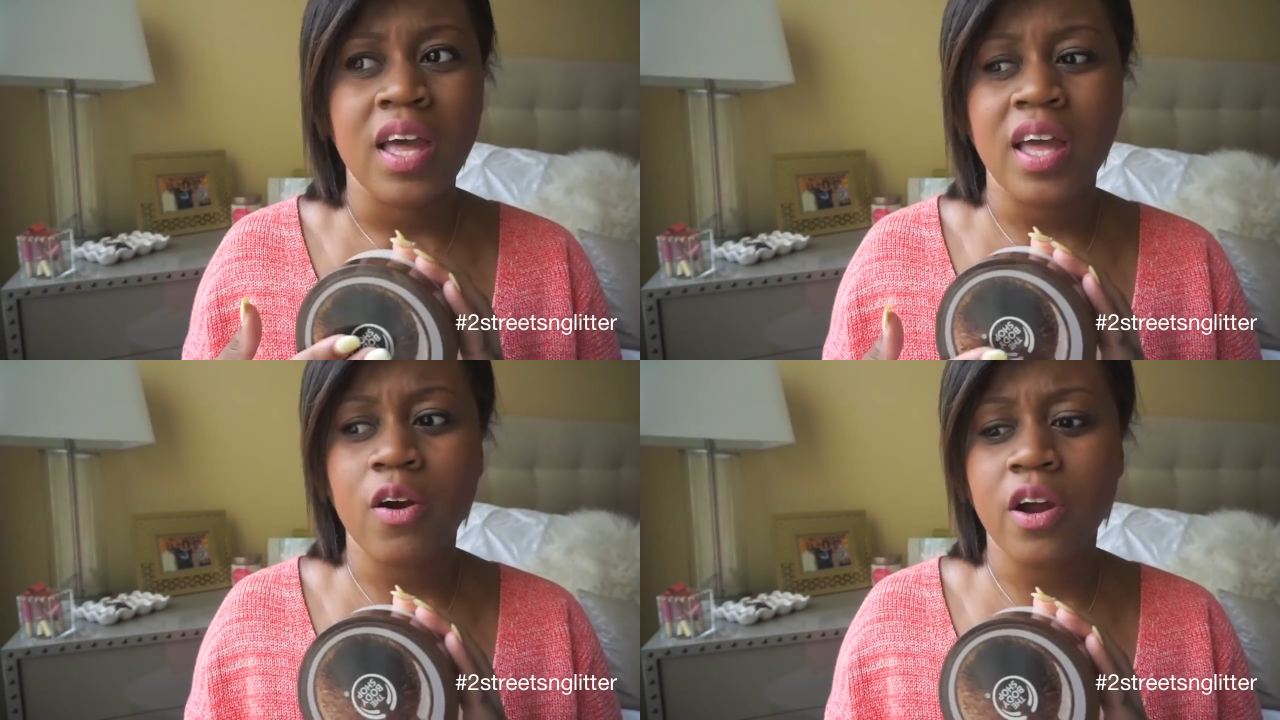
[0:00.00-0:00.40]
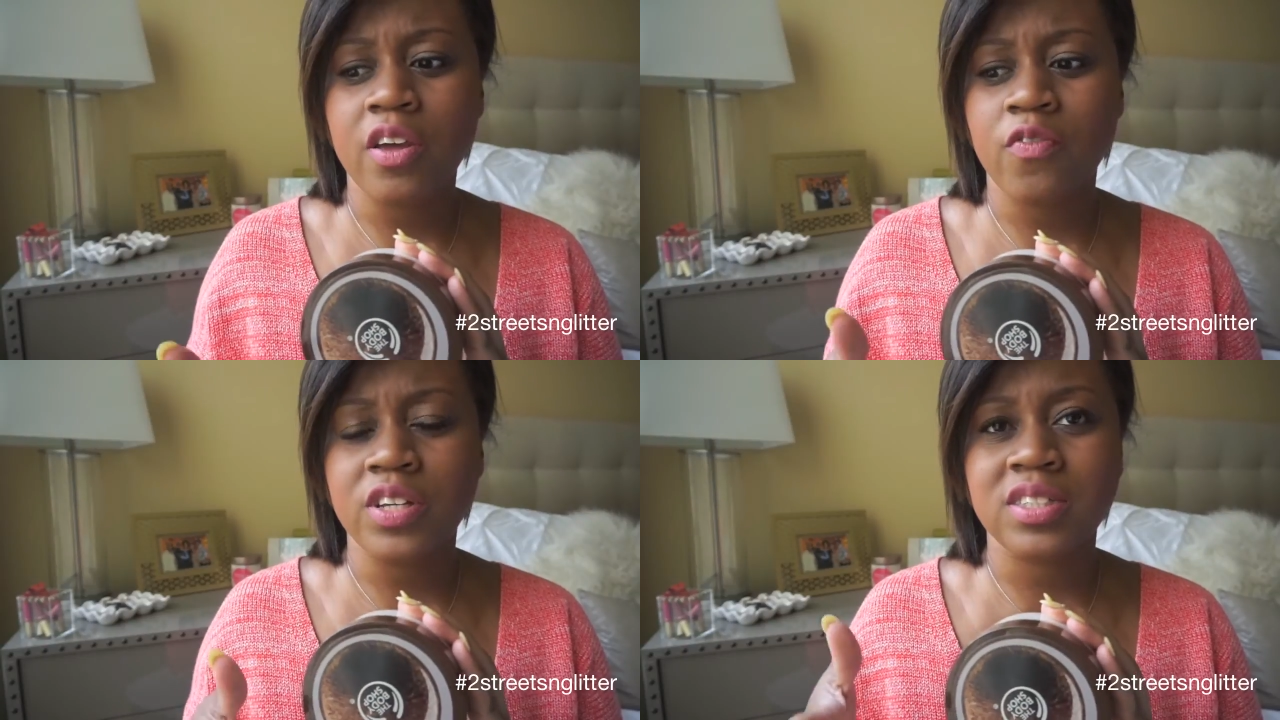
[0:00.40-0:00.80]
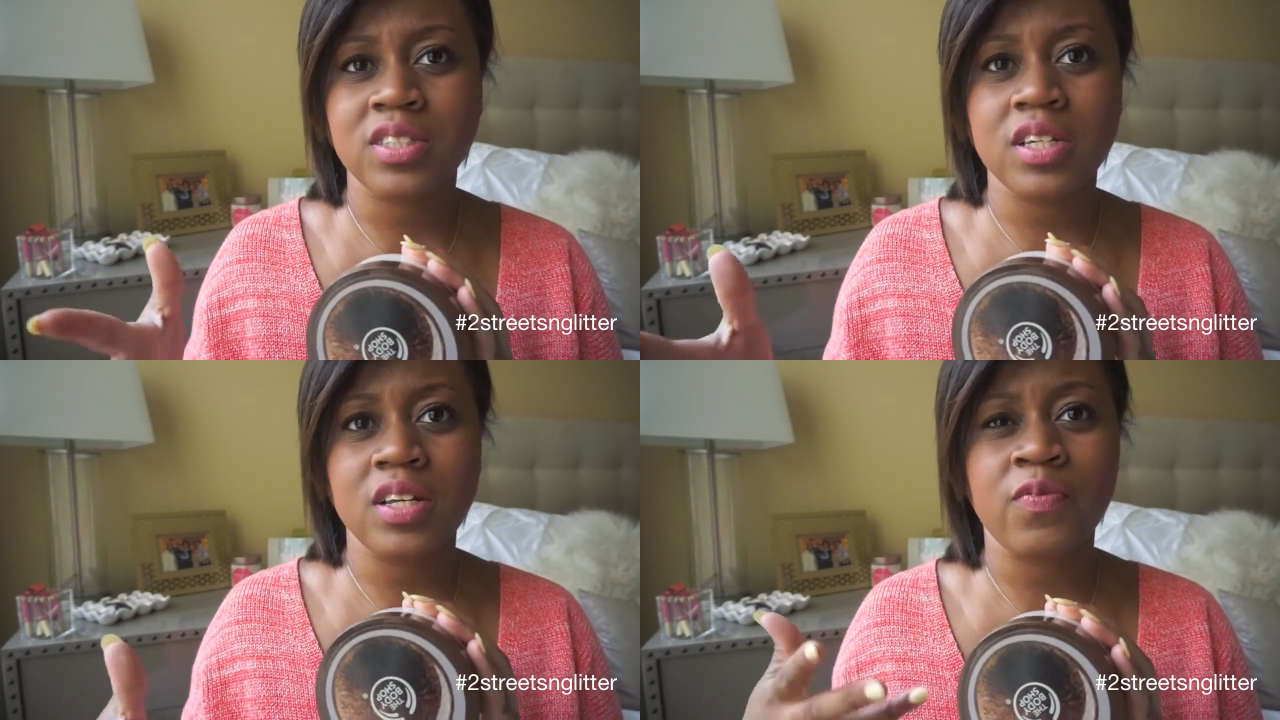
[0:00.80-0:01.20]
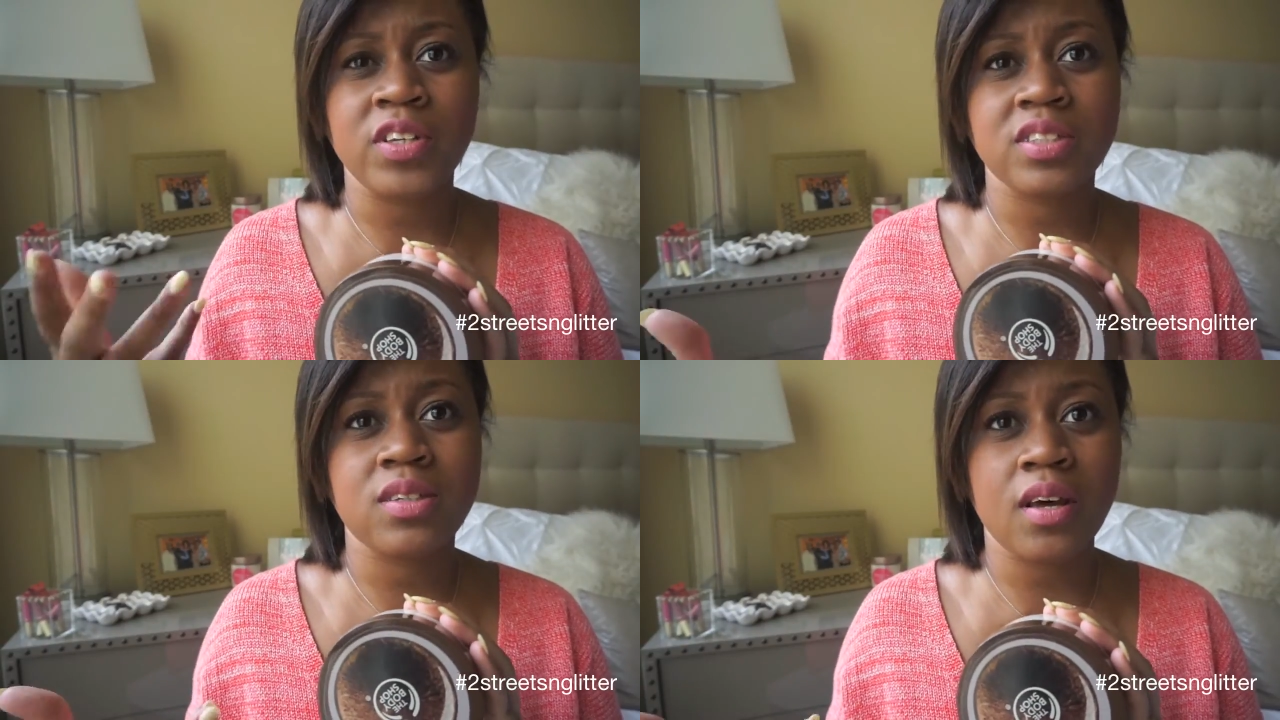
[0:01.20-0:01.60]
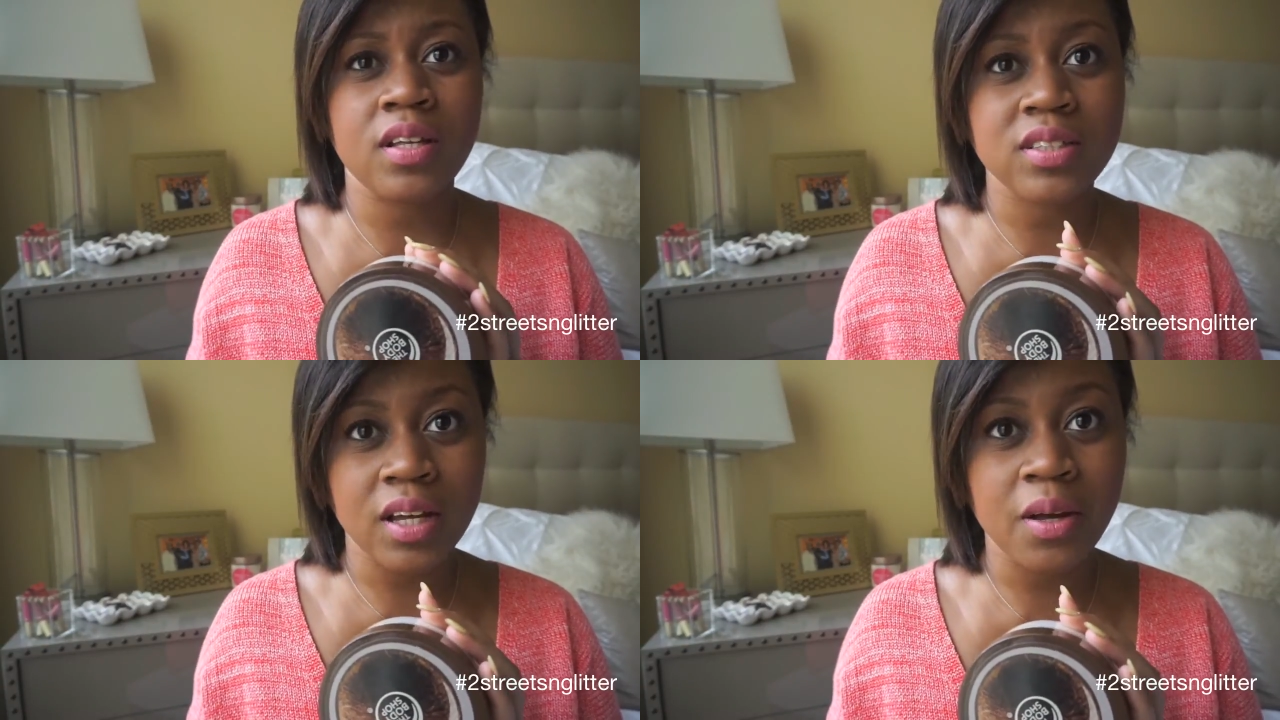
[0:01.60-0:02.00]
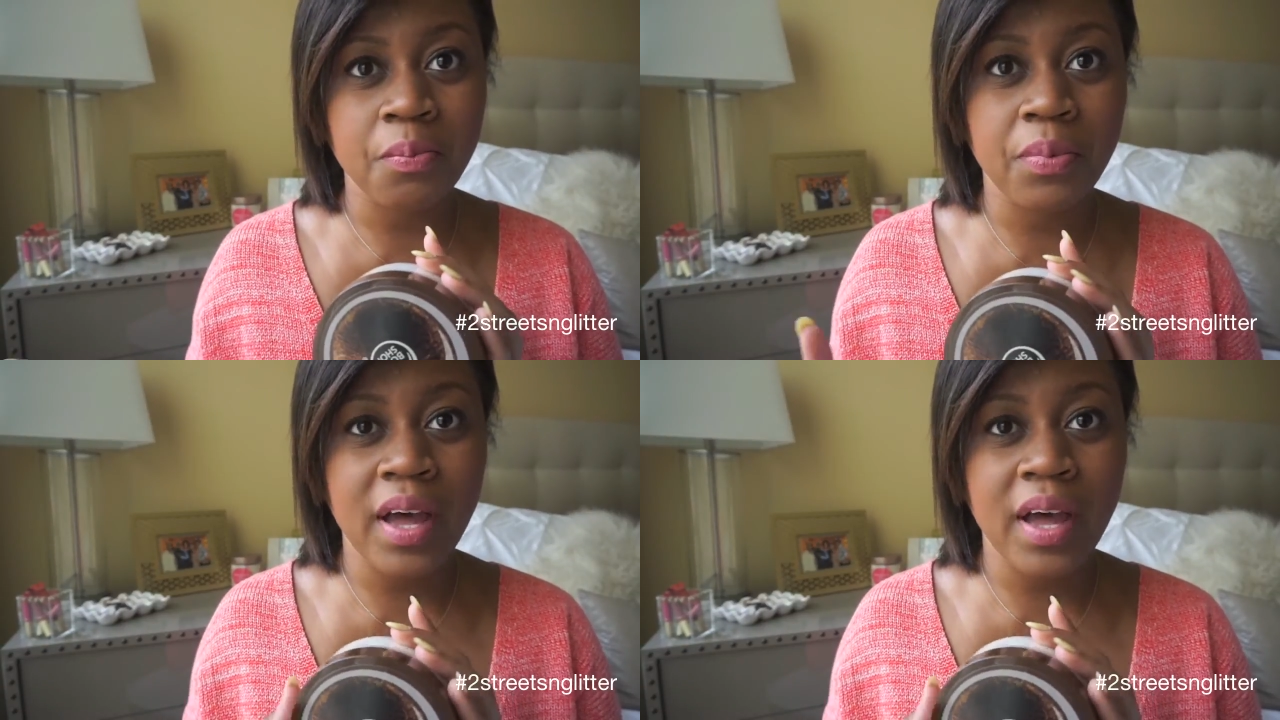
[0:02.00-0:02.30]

or if it suds up.